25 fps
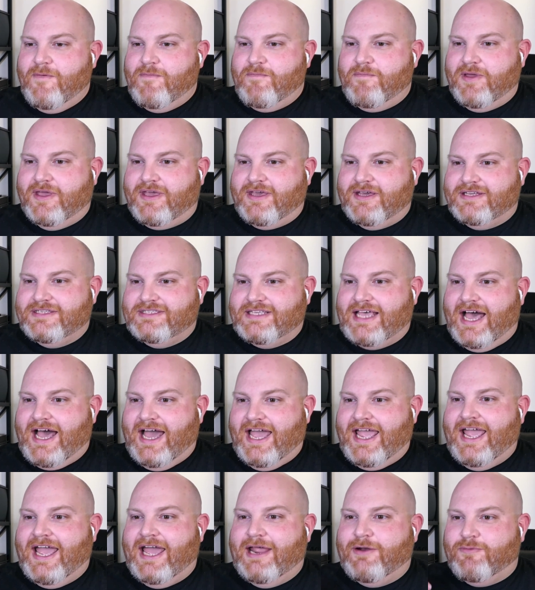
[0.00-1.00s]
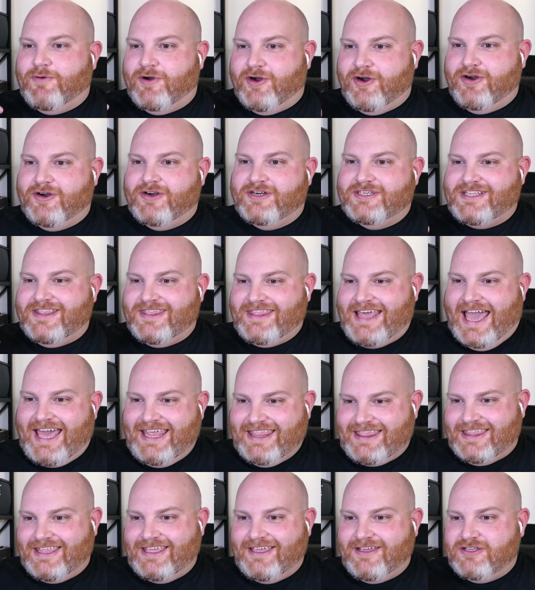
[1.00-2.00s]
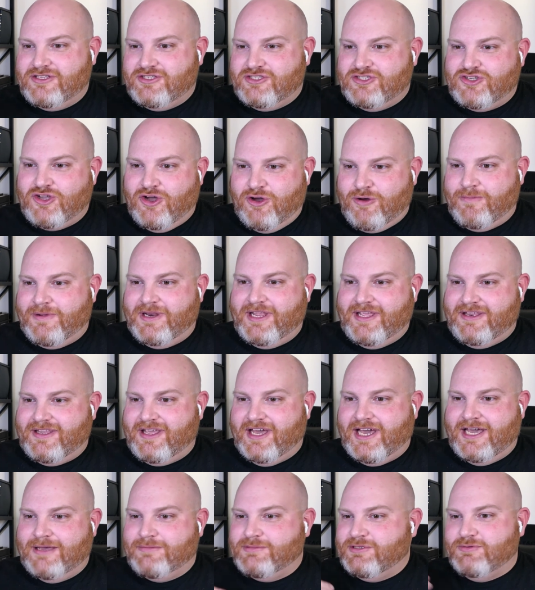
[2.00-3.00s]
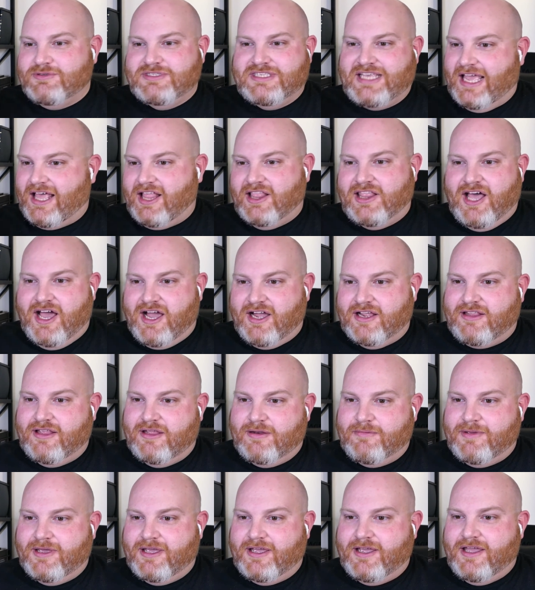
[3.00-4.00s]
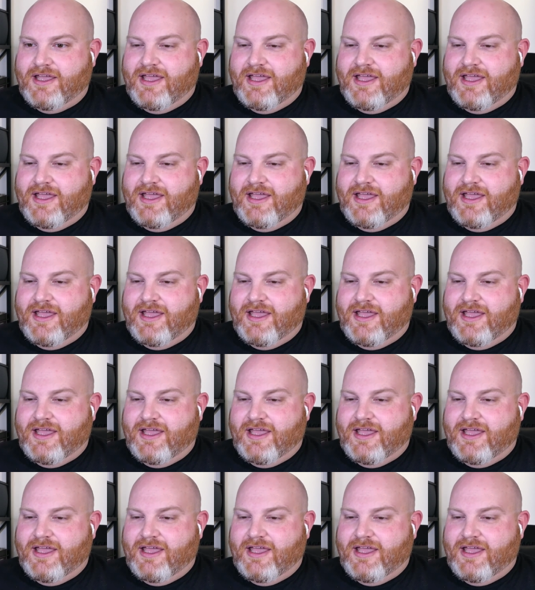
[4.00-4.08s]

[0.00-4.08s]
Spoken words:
because I had rehearsed that thing so many times, it was like locked in me.